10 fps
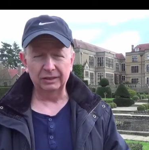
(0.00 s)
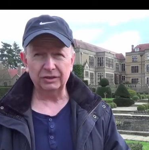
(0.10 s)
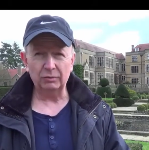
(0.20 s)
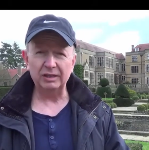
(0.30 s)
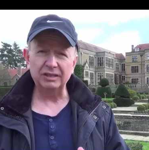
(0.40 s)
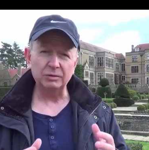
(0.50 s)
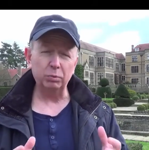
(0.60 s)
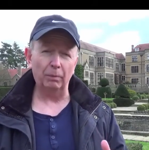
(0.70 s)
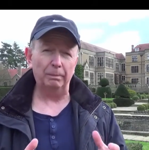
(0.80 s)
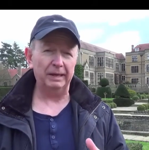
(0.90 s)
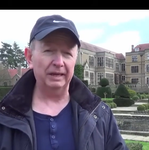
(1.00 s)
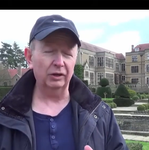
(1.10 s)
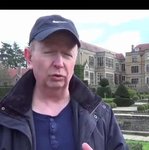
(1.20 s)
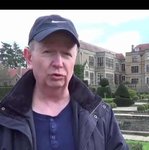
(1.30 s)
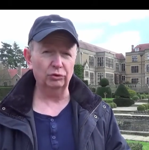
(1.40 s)
So this is what being
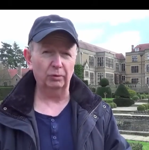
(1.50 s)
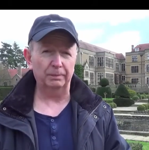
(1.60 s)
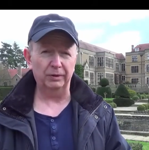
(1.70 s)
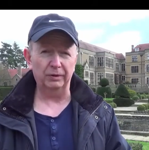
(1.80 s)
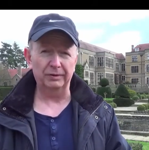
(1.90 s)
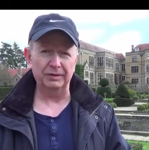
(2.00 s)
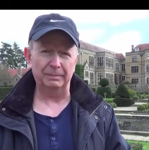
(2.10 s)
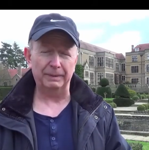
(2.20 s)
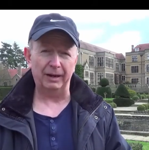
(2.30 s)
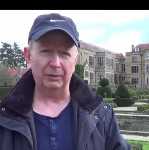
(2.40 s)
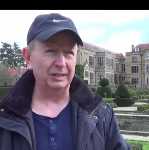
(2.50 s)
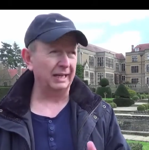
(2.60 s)
an entrepreneur is about.